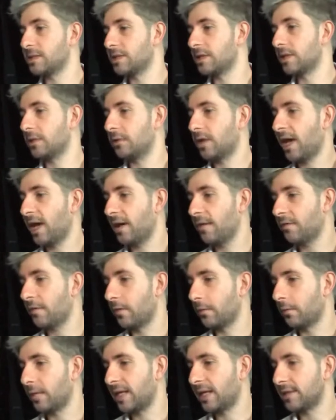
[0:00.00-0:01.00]
that you have a
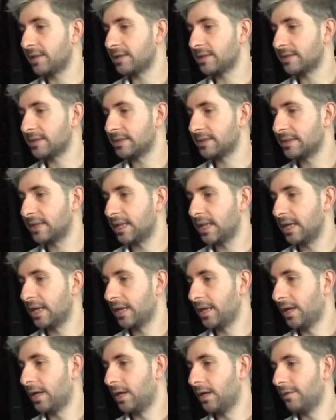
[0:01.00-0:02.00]
weakness
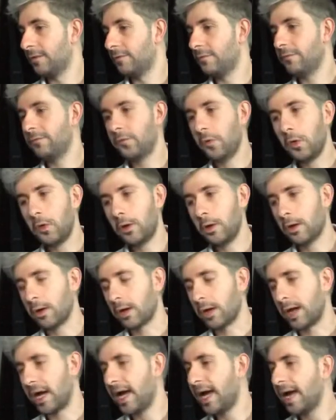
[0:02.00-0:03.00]

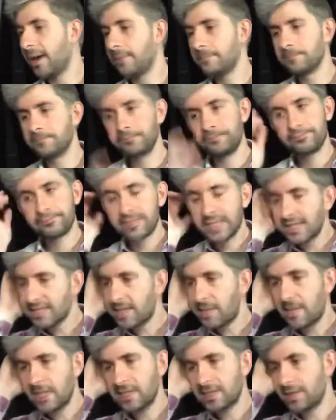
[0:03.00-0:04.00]
for? As I
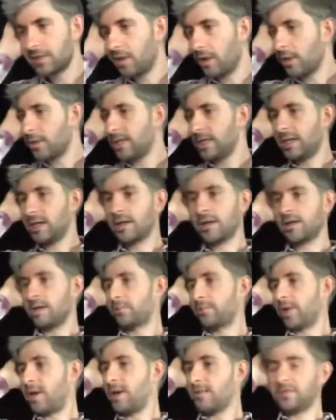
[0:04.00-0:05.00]
mentioned earlier, kind
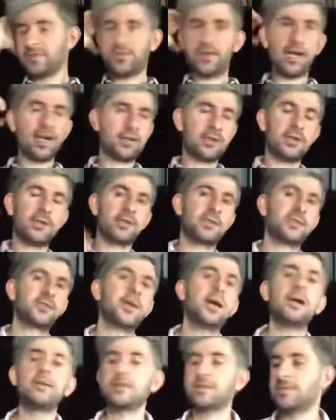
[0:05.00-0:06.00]
of Brahms, Wagner,
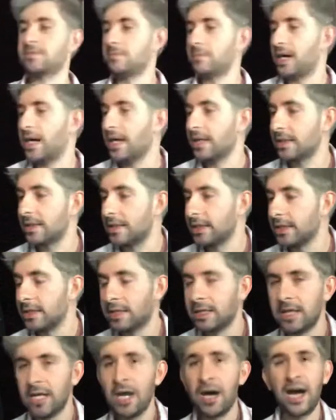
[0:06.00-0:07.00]
Strauss, Mahler.
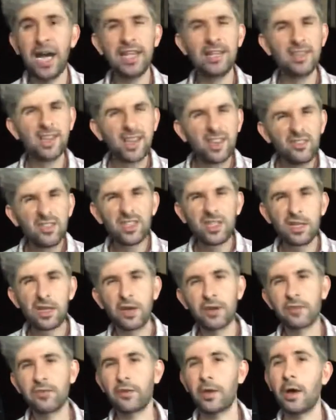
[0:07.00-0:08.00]
I love a
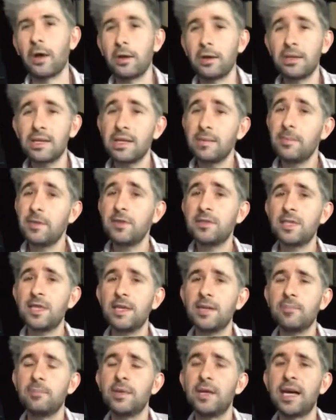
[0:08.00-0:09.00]
lot of early
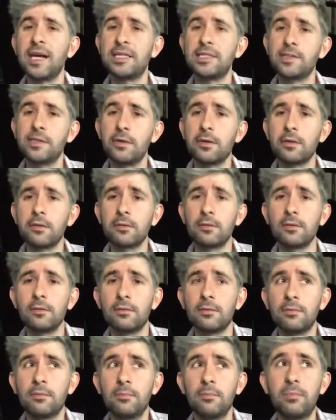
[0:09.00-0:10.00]
music, but I don't
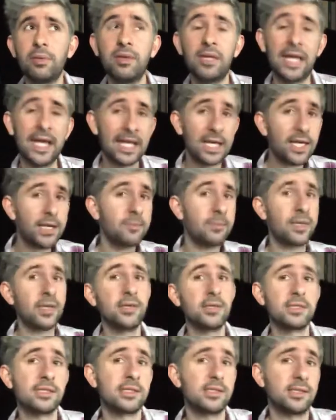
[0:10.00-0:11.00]
play it
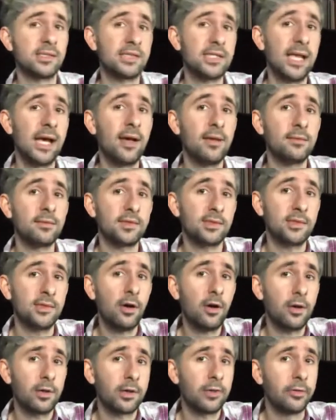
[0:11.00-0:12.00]
because it sounds
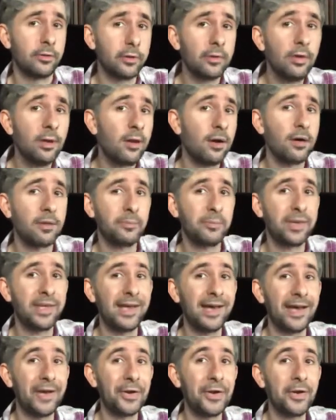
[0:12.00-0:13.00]
not good on
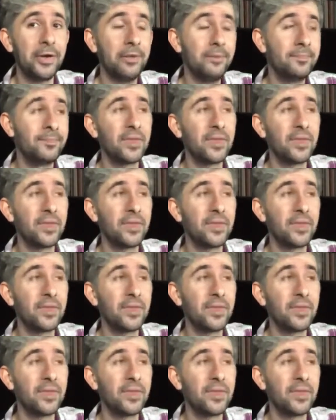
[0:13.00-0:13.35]
piano.